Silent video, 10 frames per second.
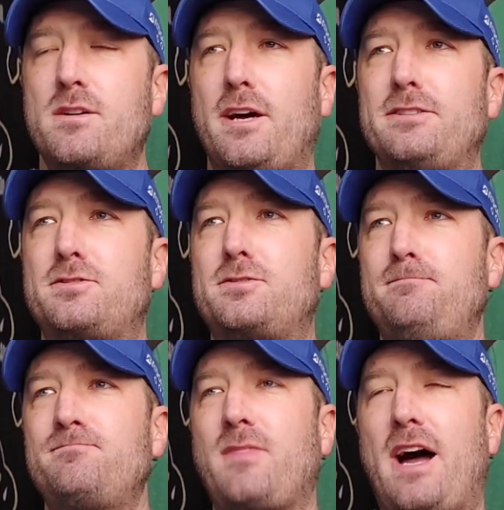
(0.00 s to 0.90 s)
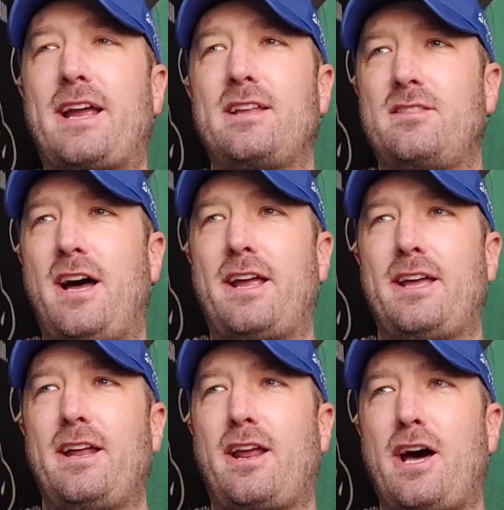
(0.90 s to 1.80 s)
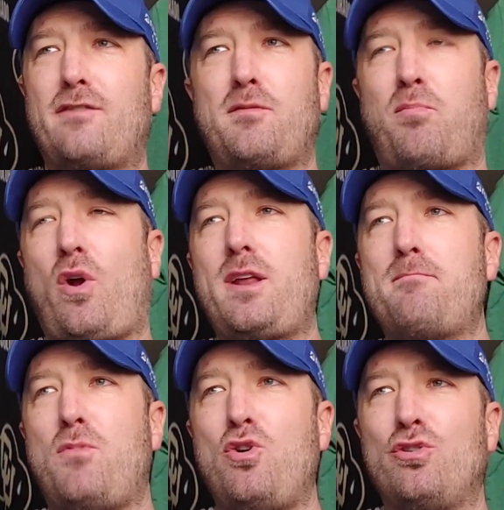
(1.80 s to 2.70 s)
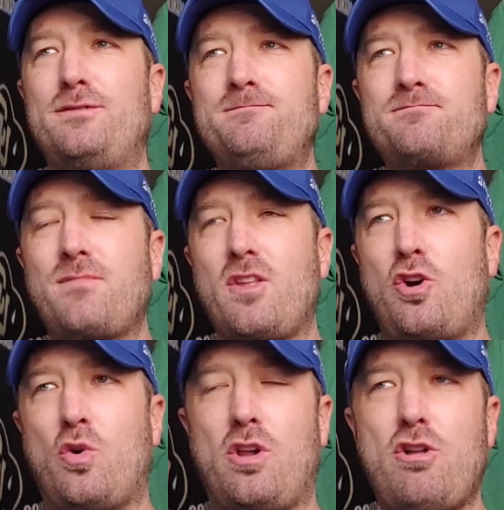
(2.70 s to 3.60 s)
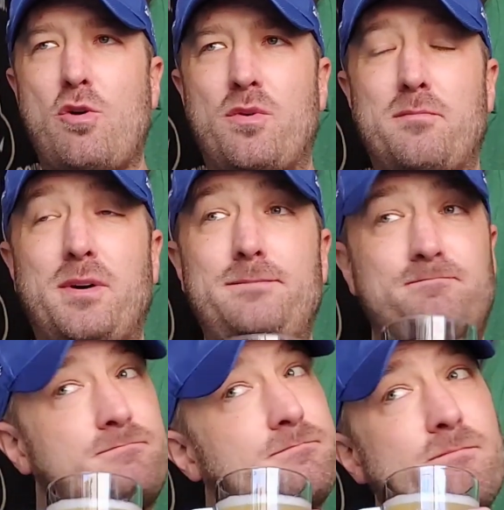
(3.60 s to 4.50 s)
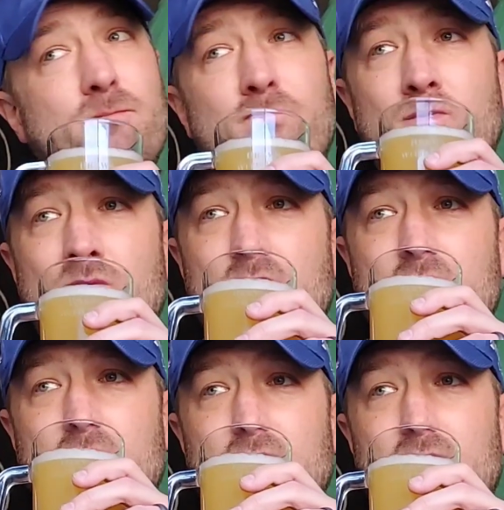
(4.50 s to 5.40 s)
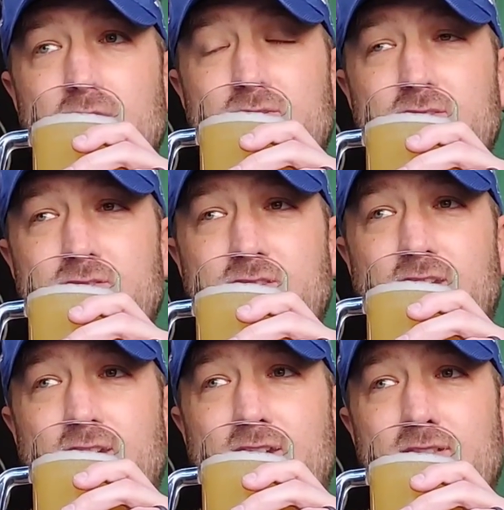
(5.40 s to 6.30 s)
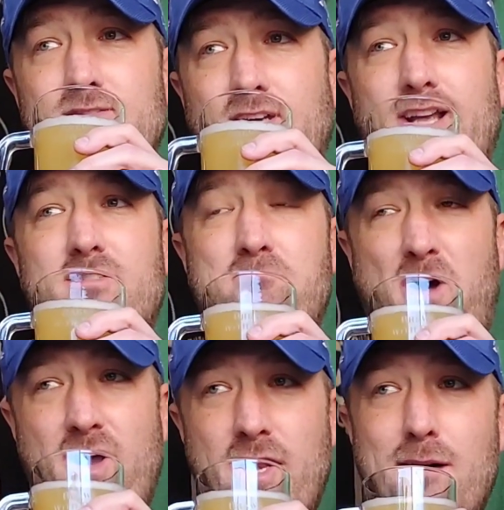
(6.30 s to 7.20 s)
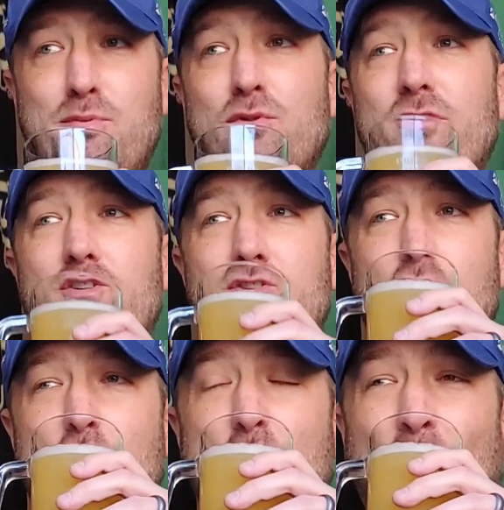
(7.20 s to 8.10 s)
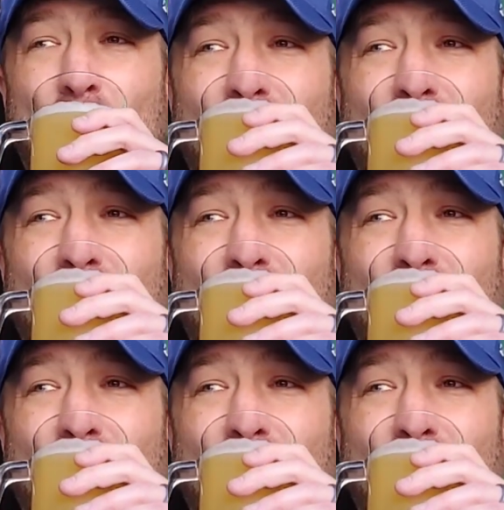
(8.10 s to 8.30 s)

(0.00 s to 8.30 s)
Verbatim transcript: Nice. I get I get kind of a bready malt going along with it, but this is, uh, I get some pineapple in there too.